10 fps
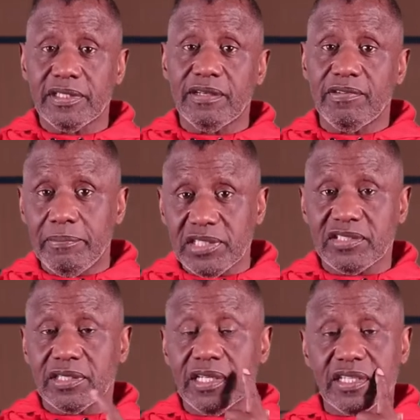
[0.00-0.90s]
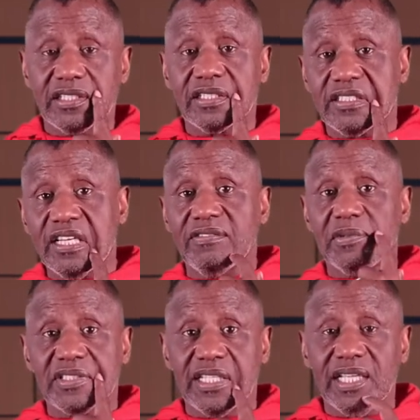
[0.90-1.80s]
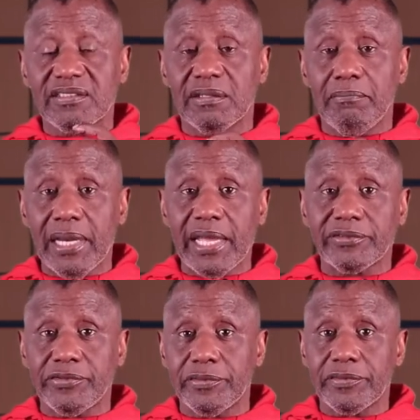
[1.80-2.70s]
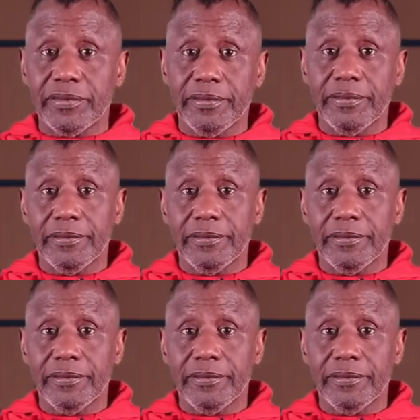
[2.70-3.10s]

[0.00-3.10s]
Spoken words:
Sullivan, Minister Kenneth Sullivan will say that's the black truth.